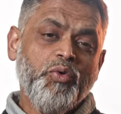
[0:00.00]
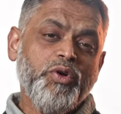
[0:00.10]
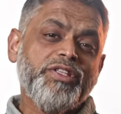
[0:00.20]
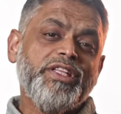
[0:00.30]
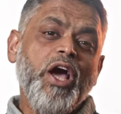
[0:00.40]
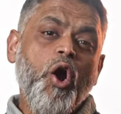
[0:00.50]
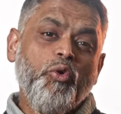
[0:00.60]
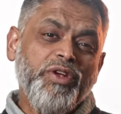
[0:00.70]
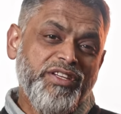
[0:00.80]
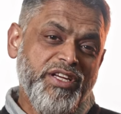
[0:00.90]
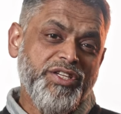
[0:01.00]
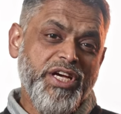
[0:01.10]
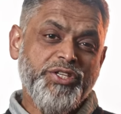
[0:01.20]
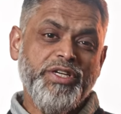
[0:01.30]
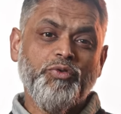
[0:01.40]
wasn't the only
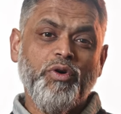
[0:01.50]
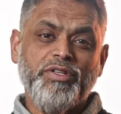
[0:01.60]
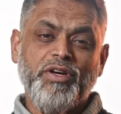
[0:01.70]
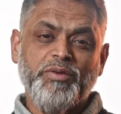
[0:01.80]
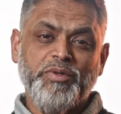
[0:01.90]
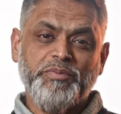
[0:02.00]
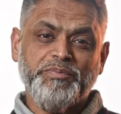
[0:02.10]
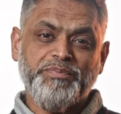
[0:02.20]
teenager in Guantanamo.